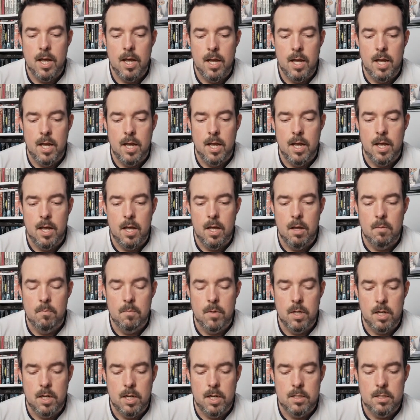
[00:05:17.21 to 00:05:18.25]

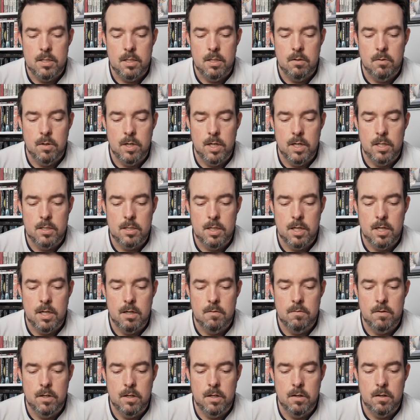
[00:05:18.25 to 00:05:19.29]
Let's see what else I
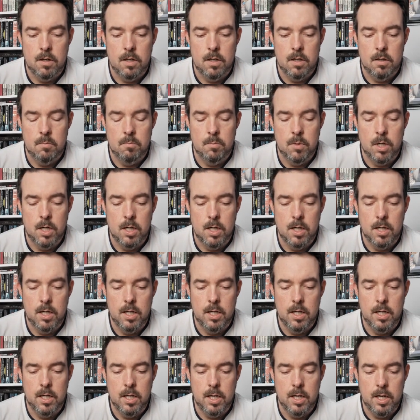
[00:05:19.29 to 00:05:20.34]
have here on
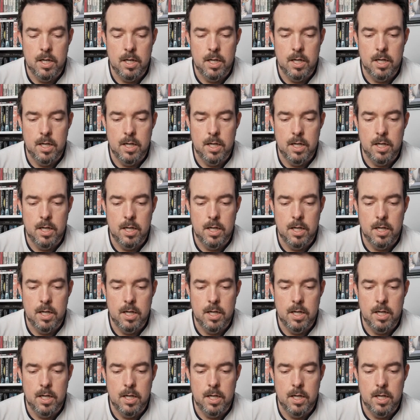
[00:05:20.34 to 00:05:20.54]
my